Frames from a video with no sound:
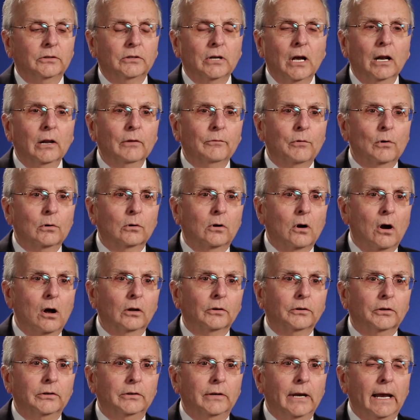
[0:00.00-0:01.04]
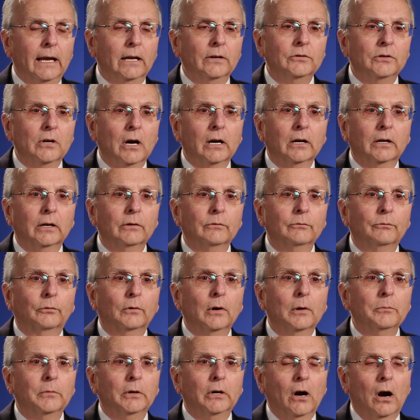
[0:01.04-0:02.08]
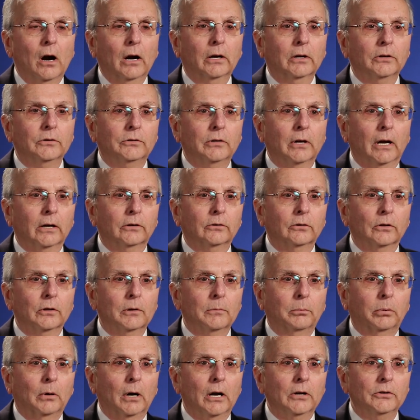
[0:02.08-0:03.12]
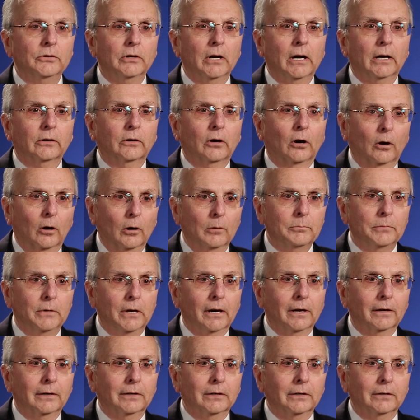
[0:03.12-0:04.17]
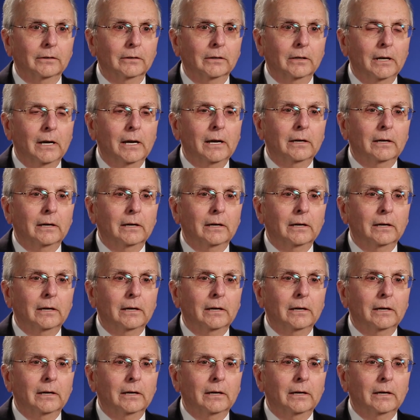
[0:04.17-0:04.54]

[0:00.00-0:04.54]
telephone call to Dan Duncan from the architect on the project, Herb Duncan,